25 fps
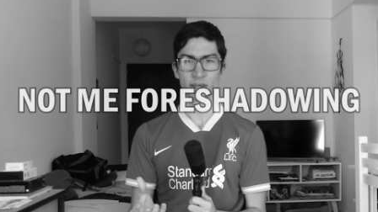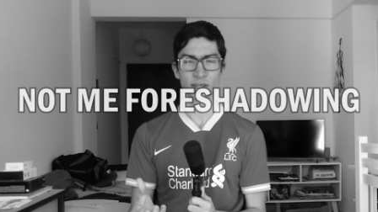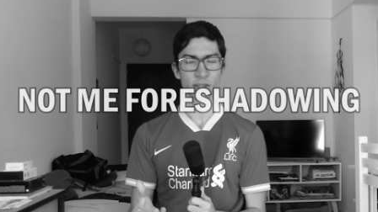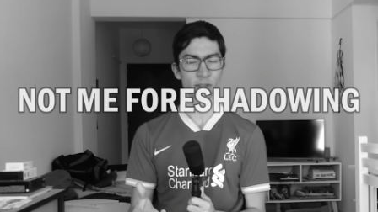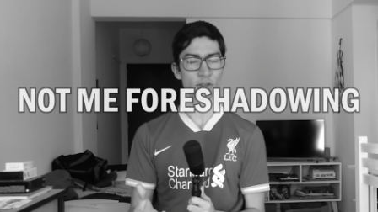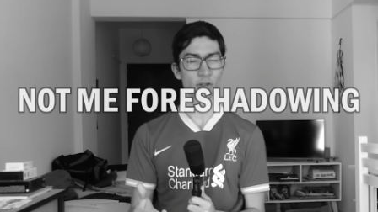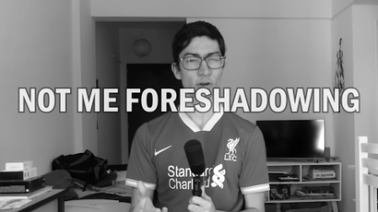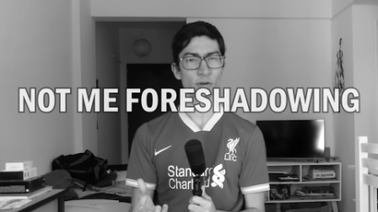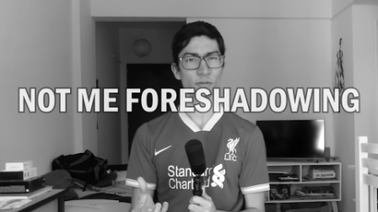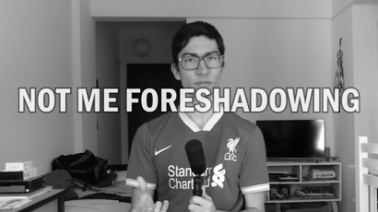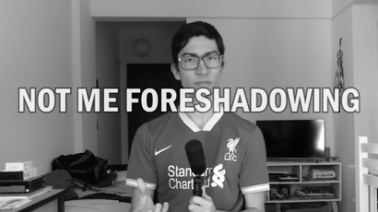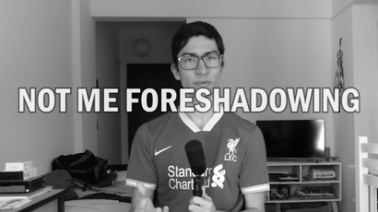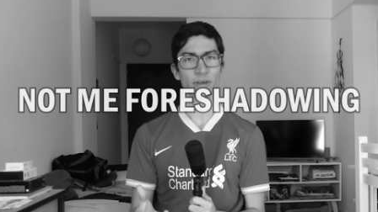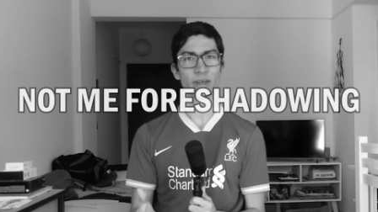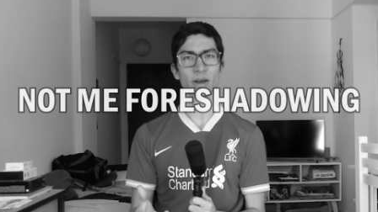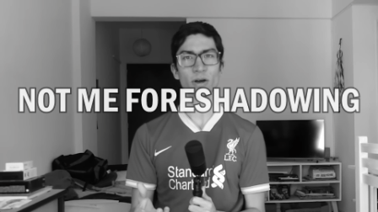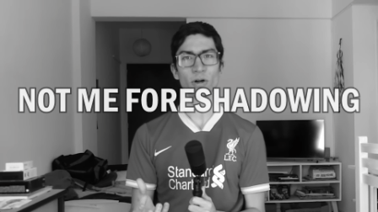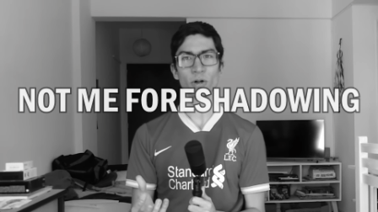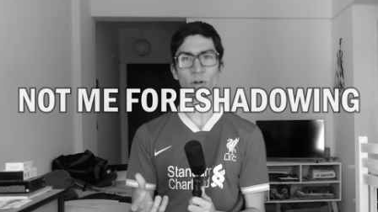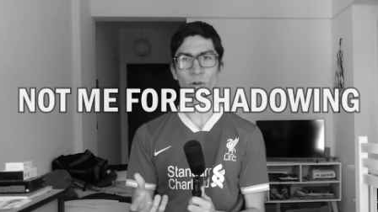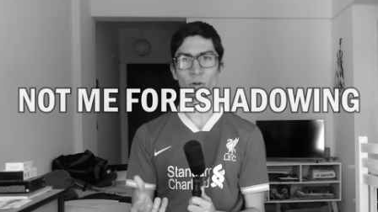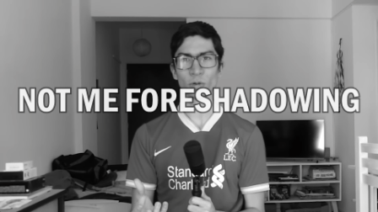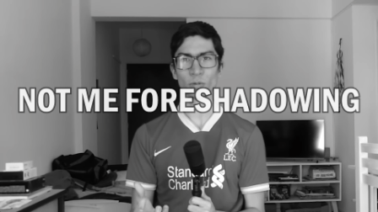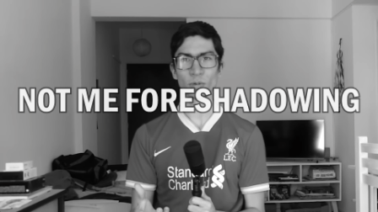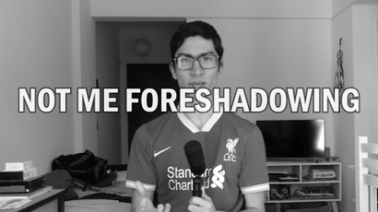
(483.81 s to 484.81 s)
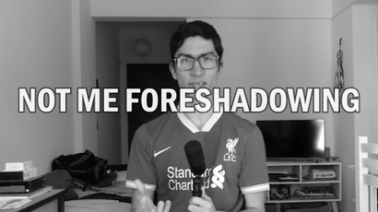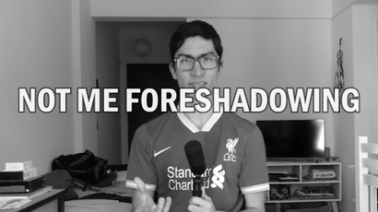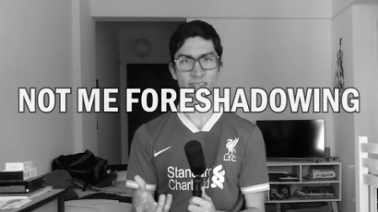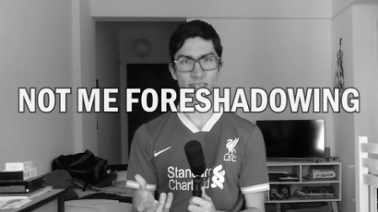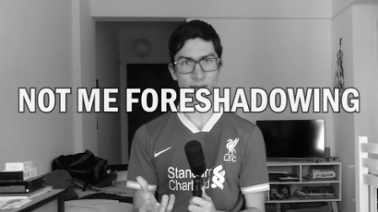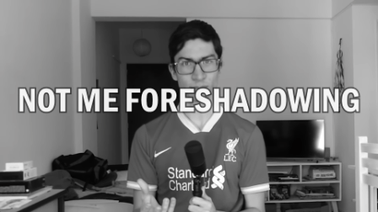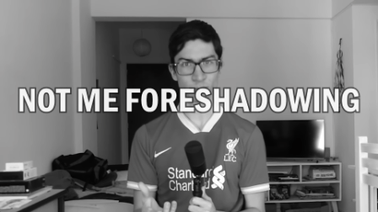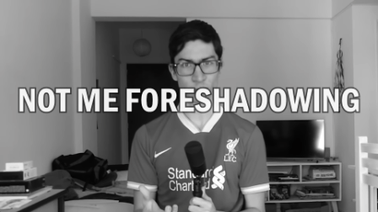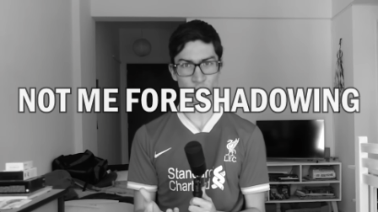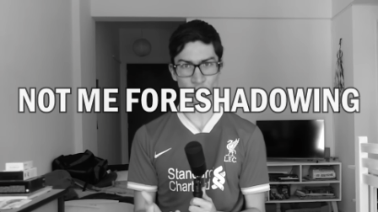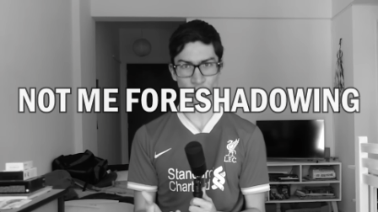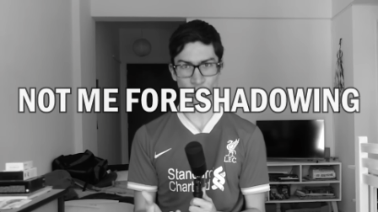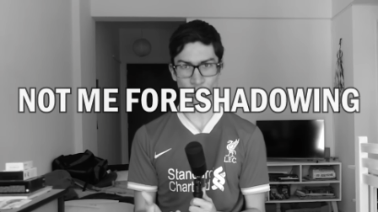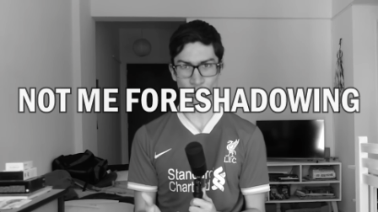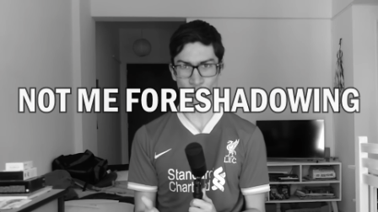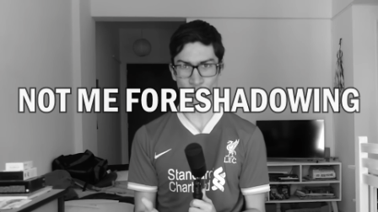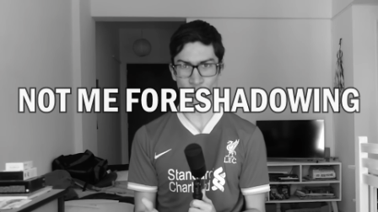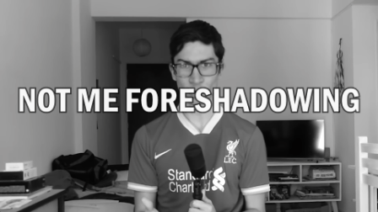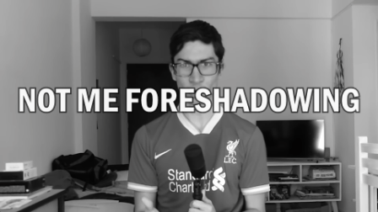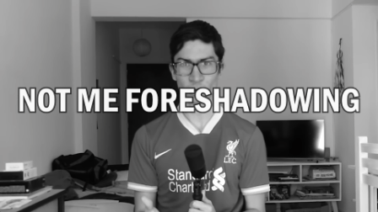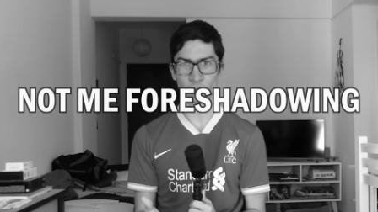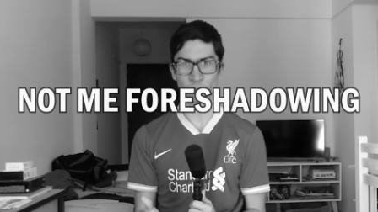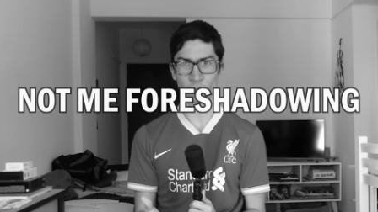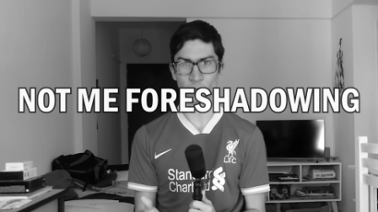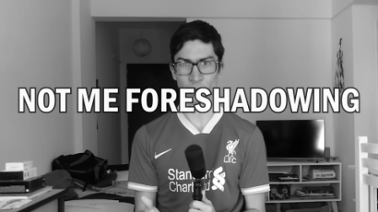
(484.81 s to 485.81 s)
Something always seems to go
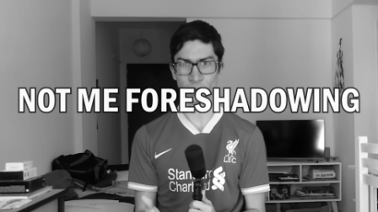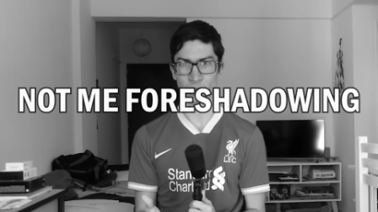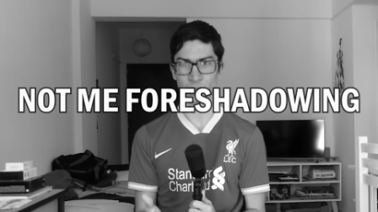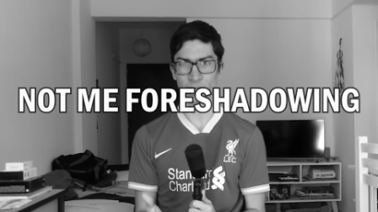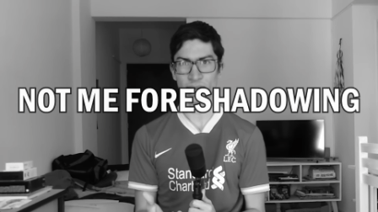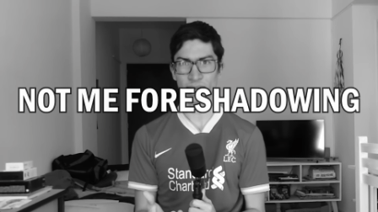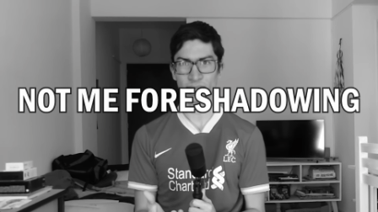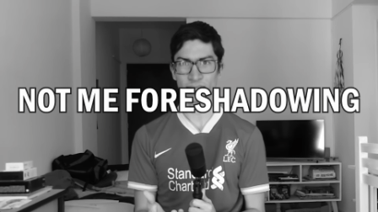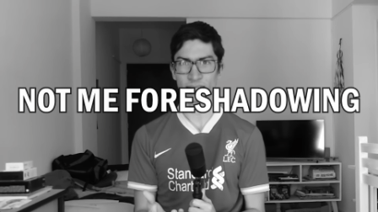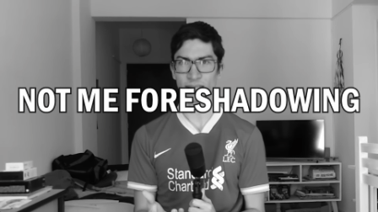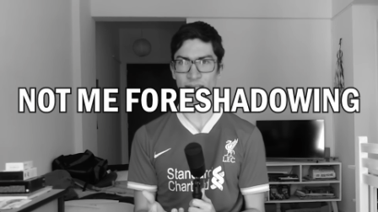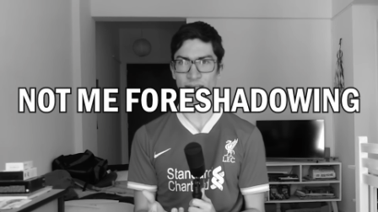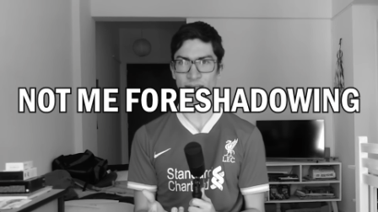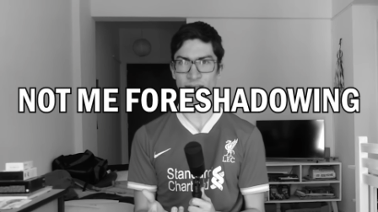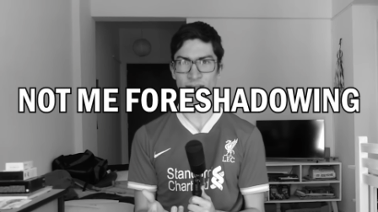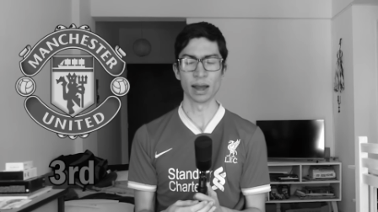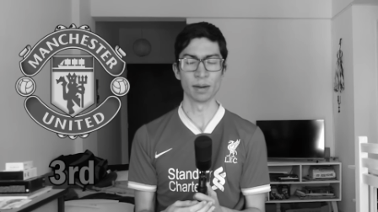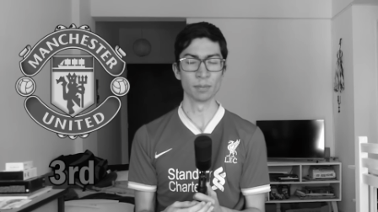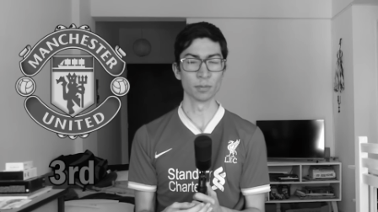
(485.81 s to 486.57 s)
wrong for United.